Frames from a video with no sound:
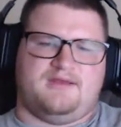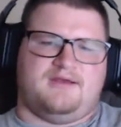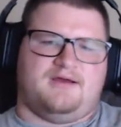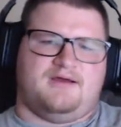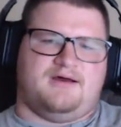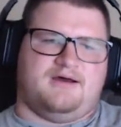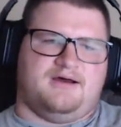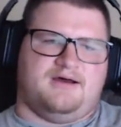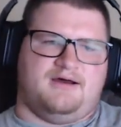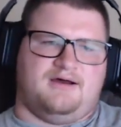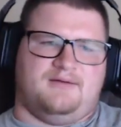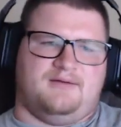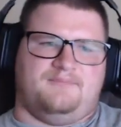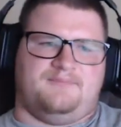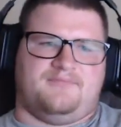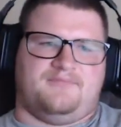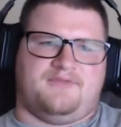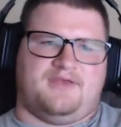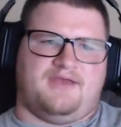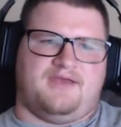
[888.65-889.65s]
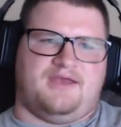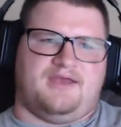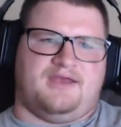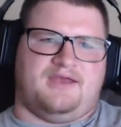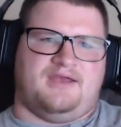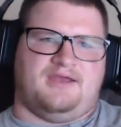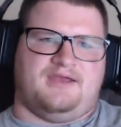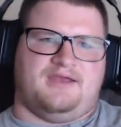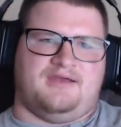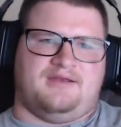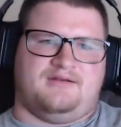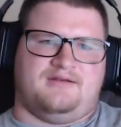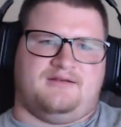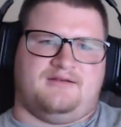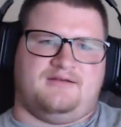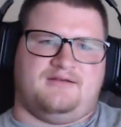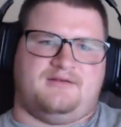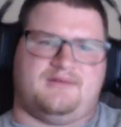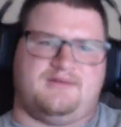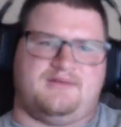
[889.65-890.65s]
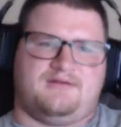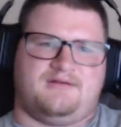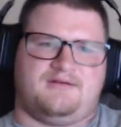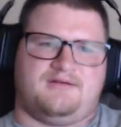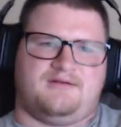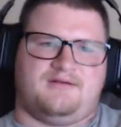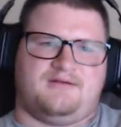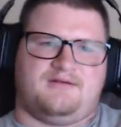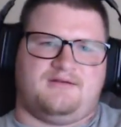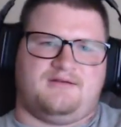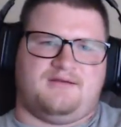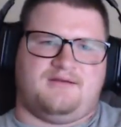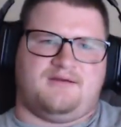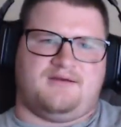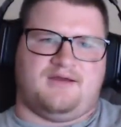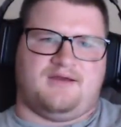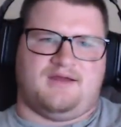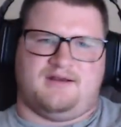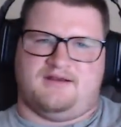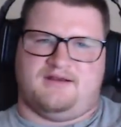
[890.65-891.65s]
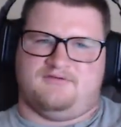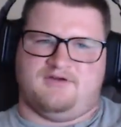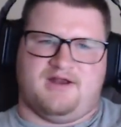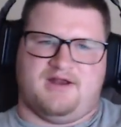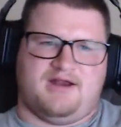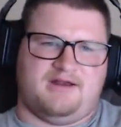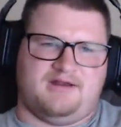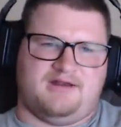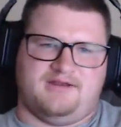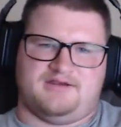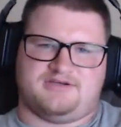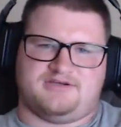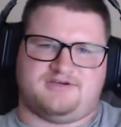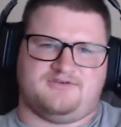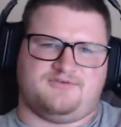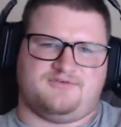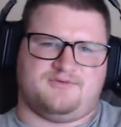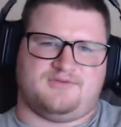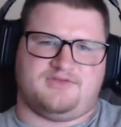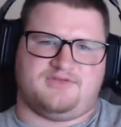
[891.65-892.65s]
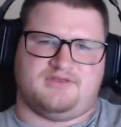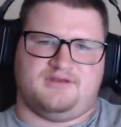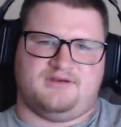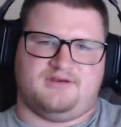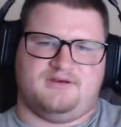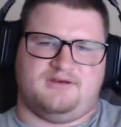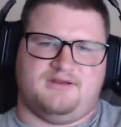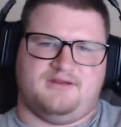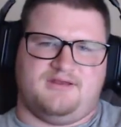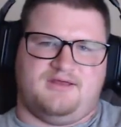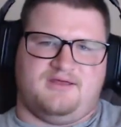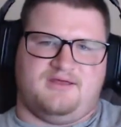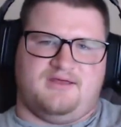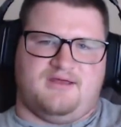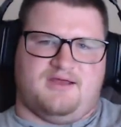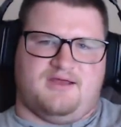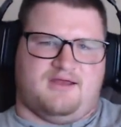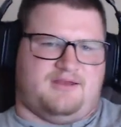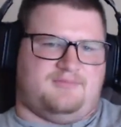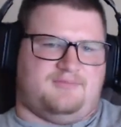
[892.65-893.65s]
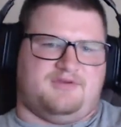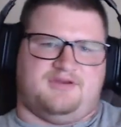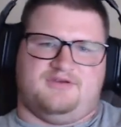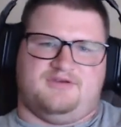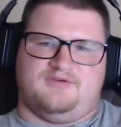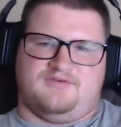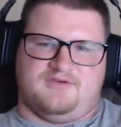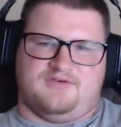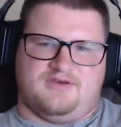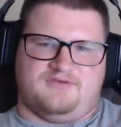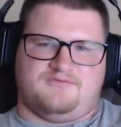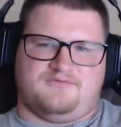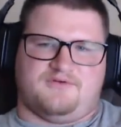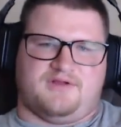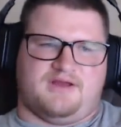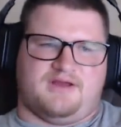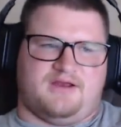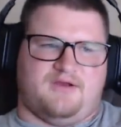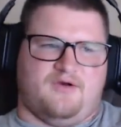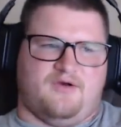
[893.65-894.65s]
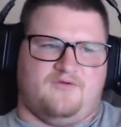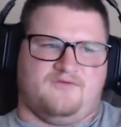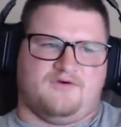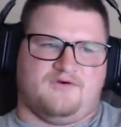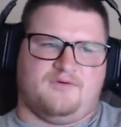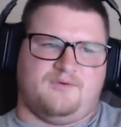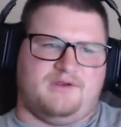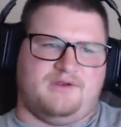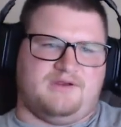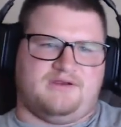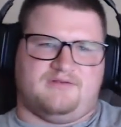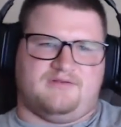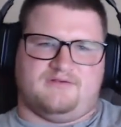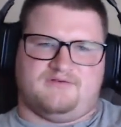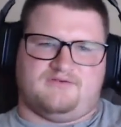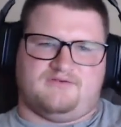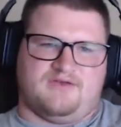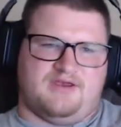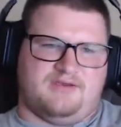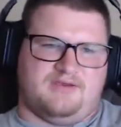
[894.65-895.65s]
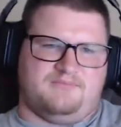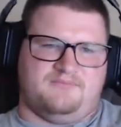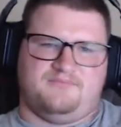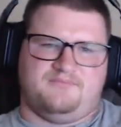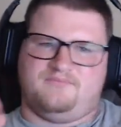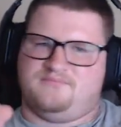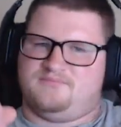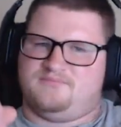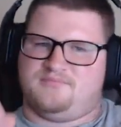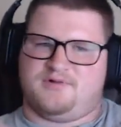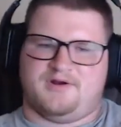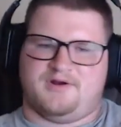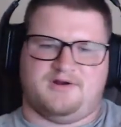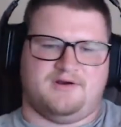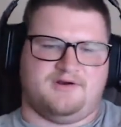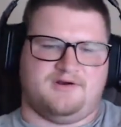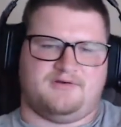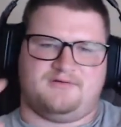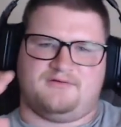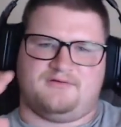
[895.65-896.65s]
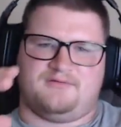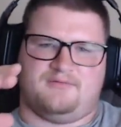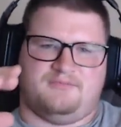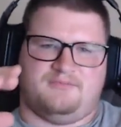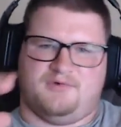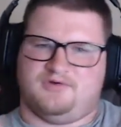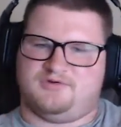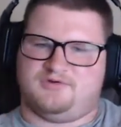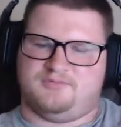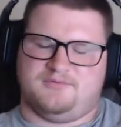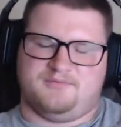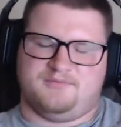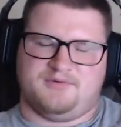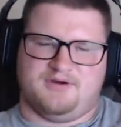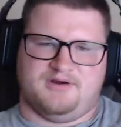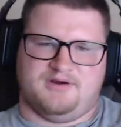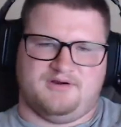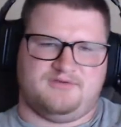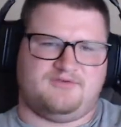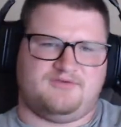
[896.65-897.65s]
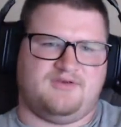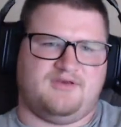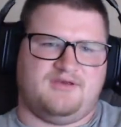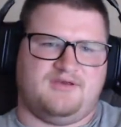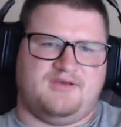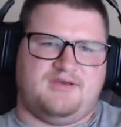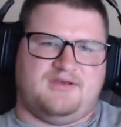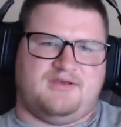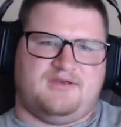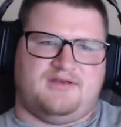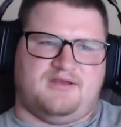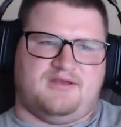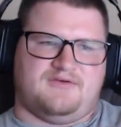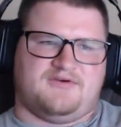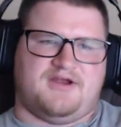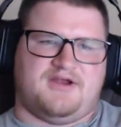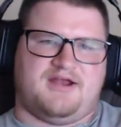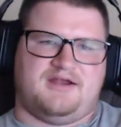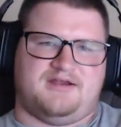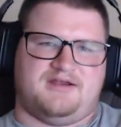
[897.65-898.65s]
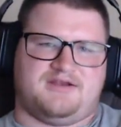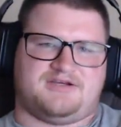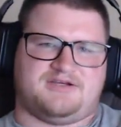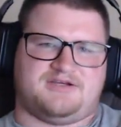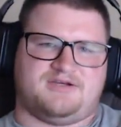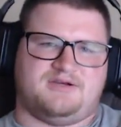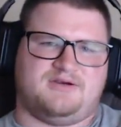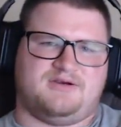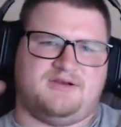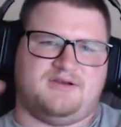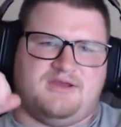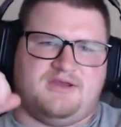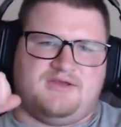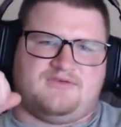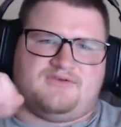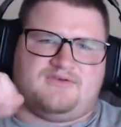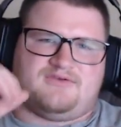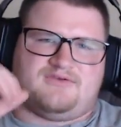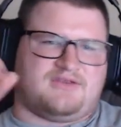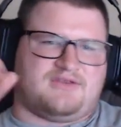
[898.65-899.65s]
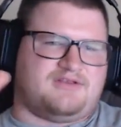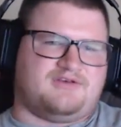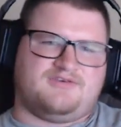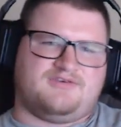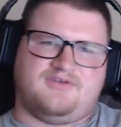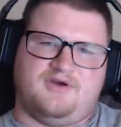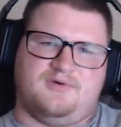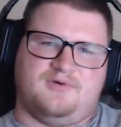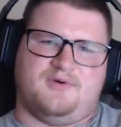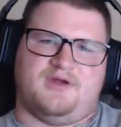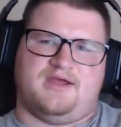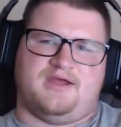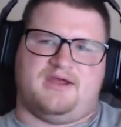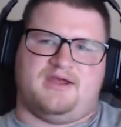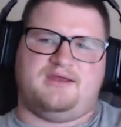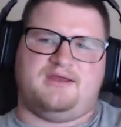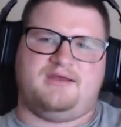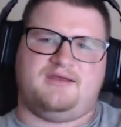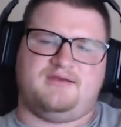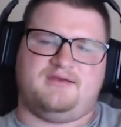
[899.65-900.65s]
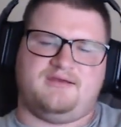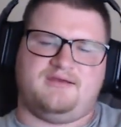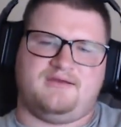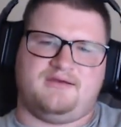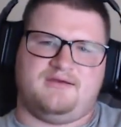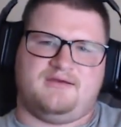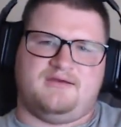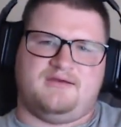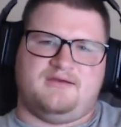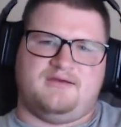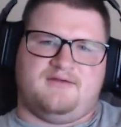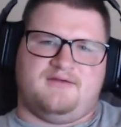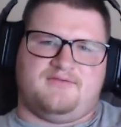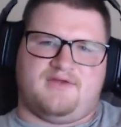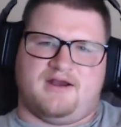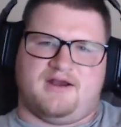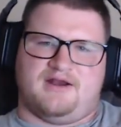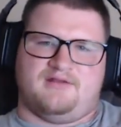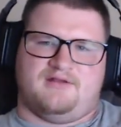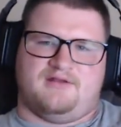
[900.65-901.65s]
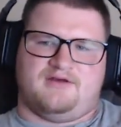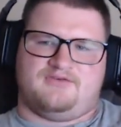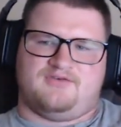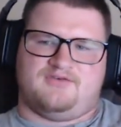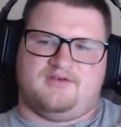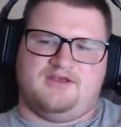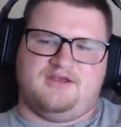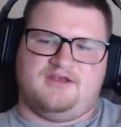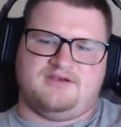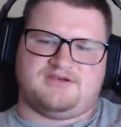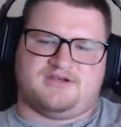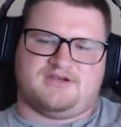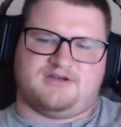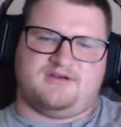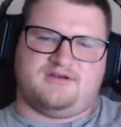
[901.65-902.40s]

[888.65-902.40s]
And I'd never had any issues with it. I'd been using it for like over a week in the same printer, multiple printers, never had an issue. So I was like, there's no way that I lost adhesion.